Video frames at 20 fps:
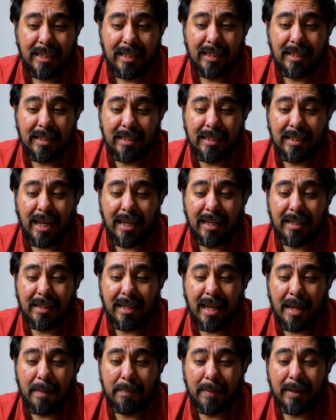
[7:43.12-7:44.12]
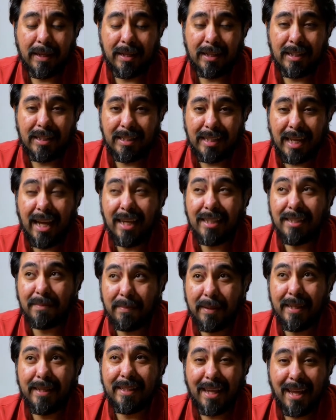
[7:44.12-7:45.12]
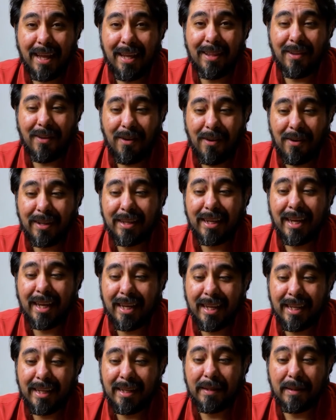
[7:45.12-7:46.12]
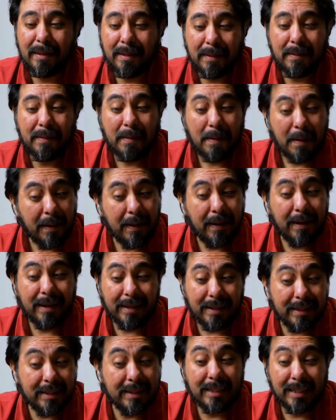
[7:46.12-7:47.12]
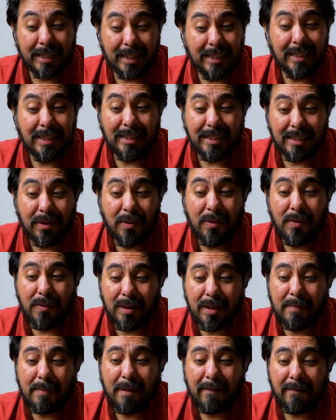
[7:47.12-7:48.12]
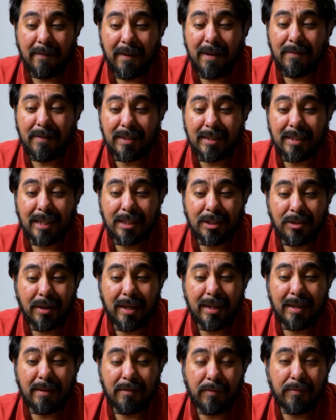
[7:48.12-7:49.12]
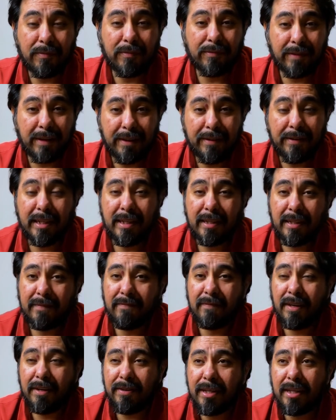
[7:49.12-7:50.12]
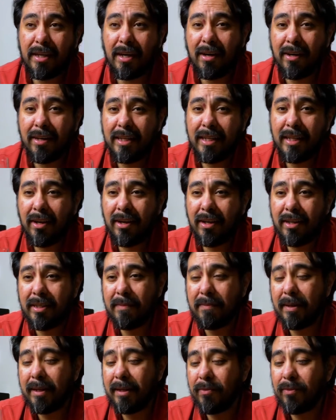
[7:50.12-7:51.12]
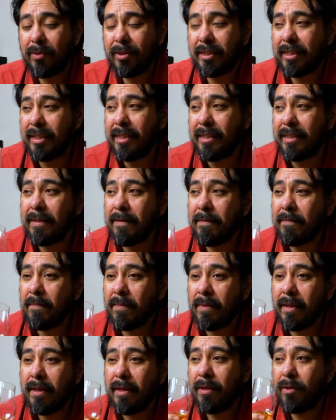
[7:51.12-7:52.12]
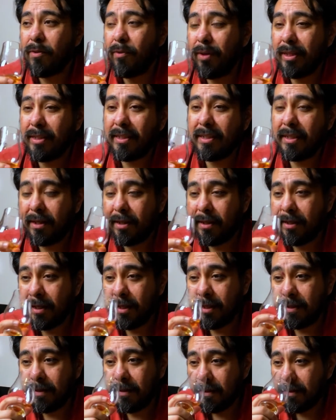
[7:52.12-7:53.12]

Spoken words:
hasn't been that long, and this is still one of my favorites. I tried it very, very early on in my whiskey quest here, and